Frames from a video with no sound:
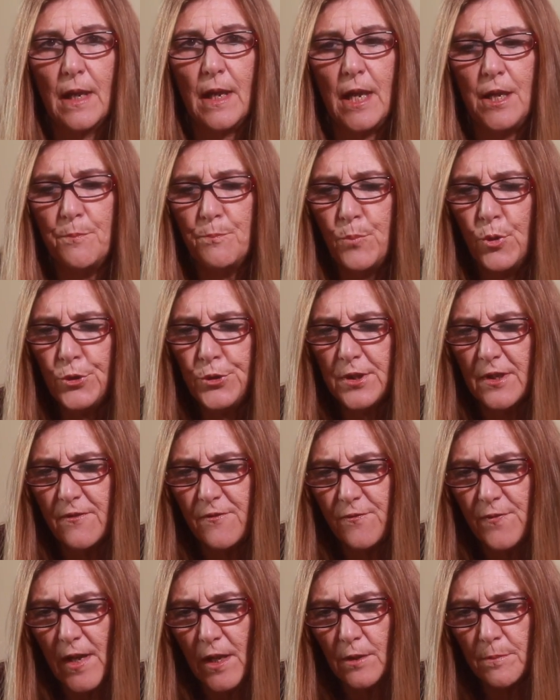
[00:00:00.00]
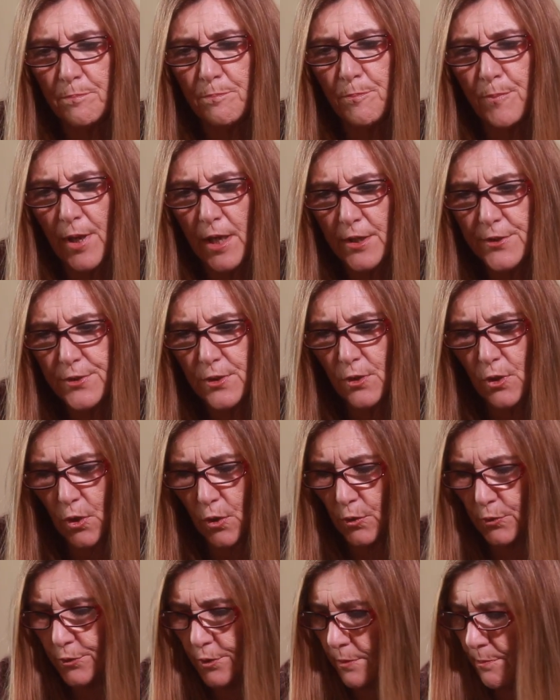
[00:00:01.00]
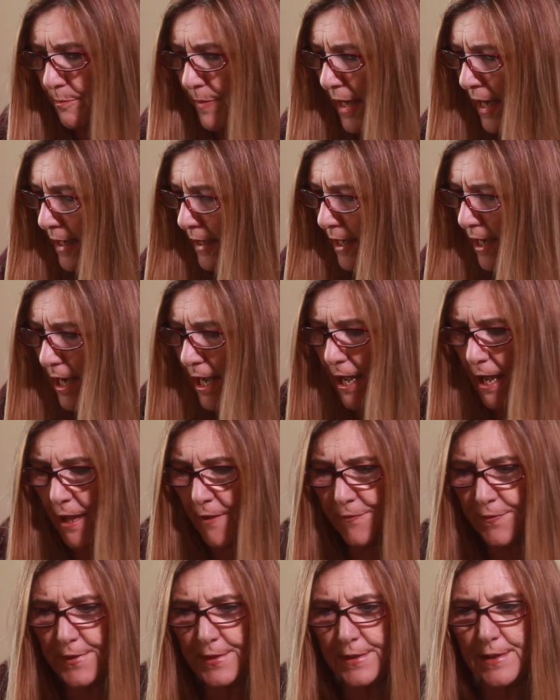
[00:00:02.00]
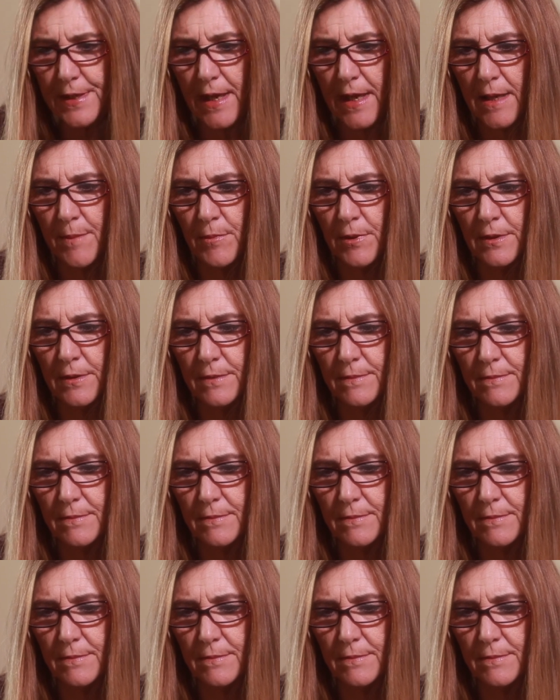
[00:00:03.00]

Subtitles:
and put the felt puzzle holder back on the table,